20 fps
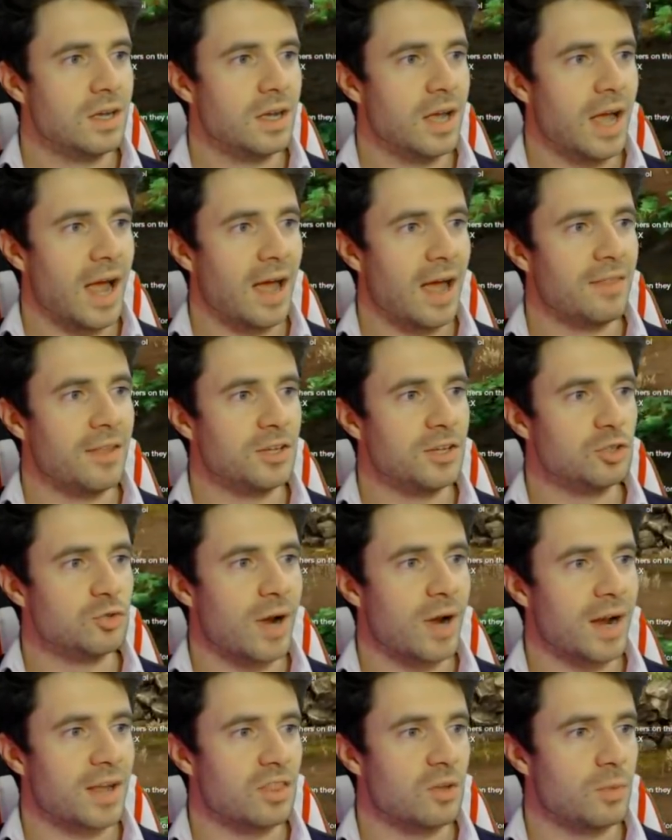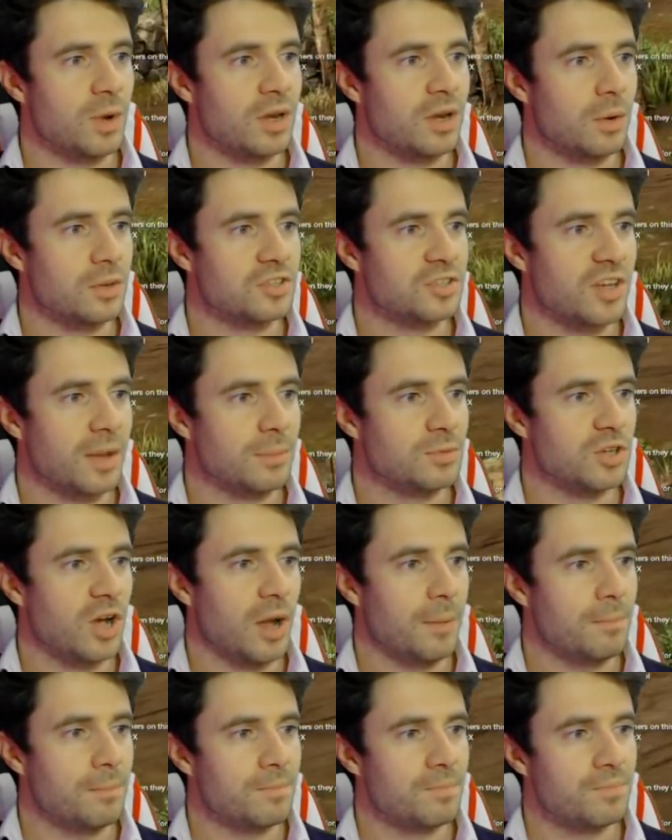and then dragging the window at the same
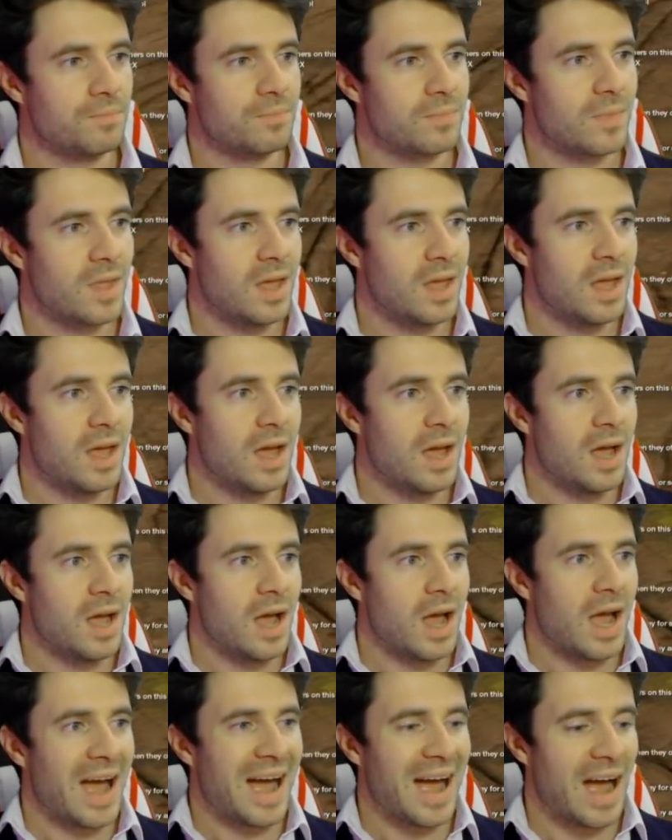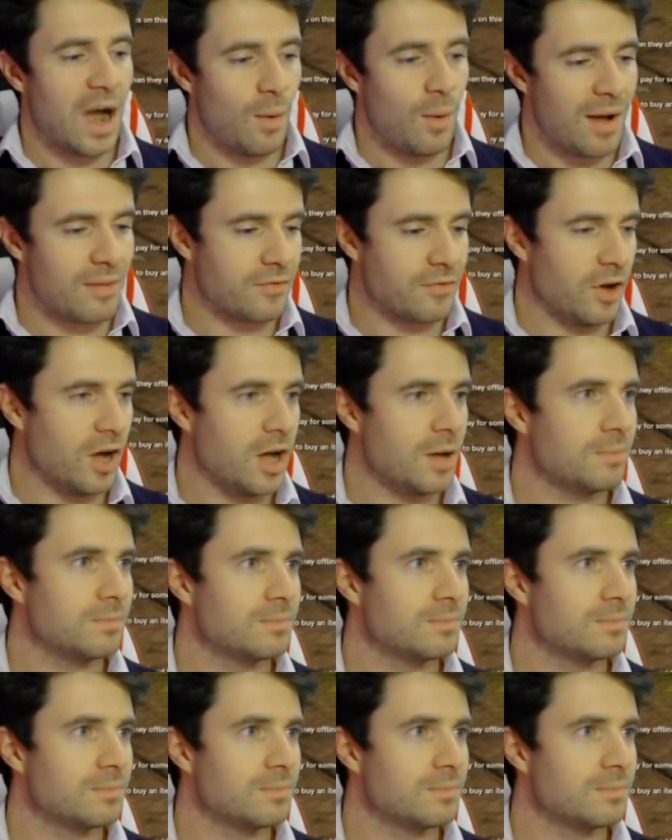time. However,